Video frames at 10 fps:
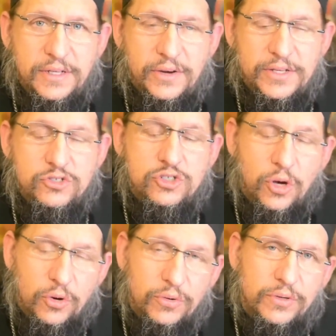All right,
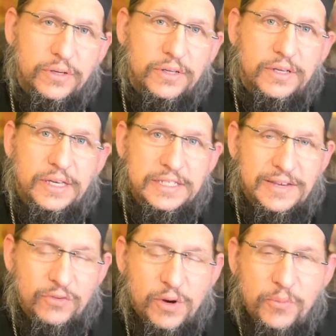so he's
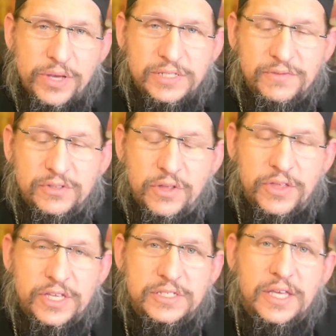everywhere present and fills all
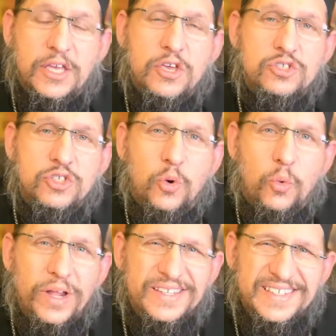things. So,
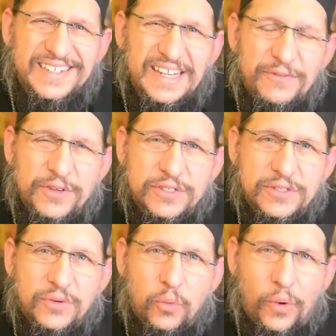what's the
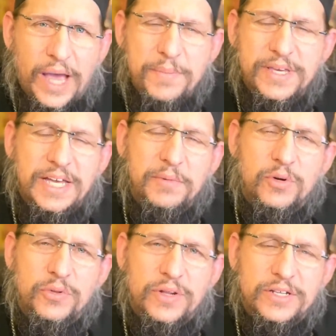difference? Why become an
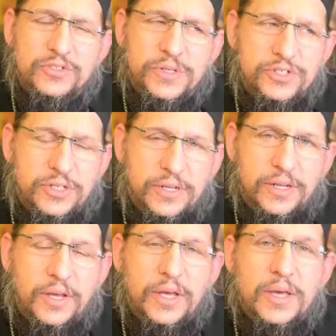Orthodox Christian?
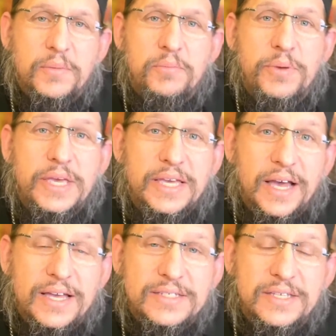
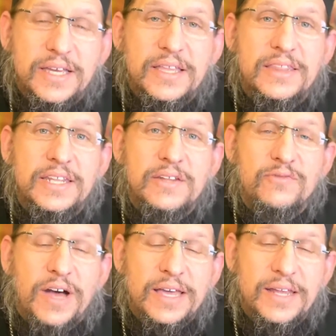Because the
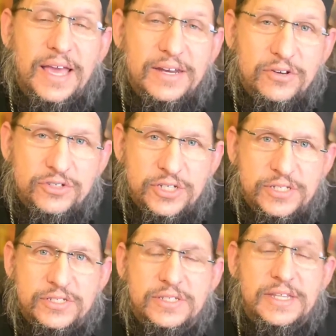divine
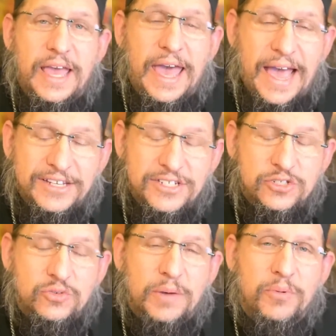energies, the
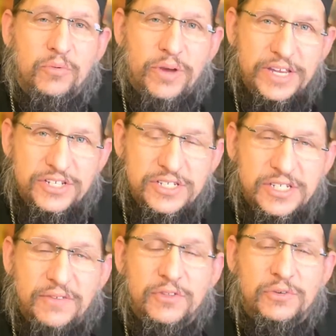actions or operations
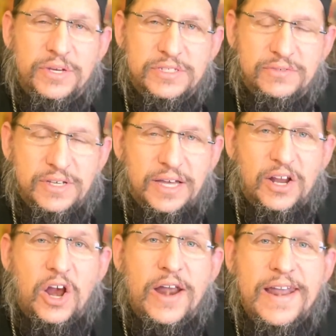of the grace of God
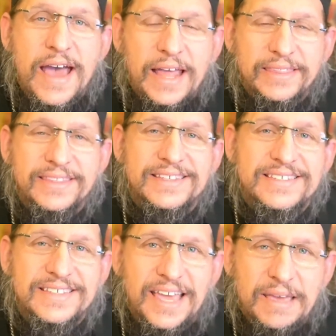are not the
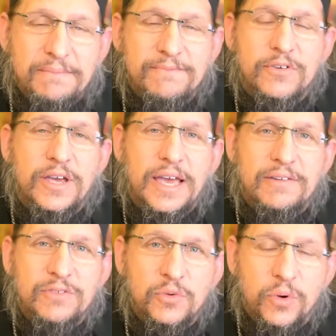same for
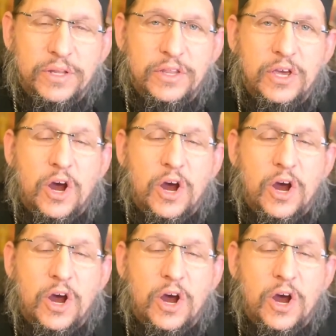everyone. There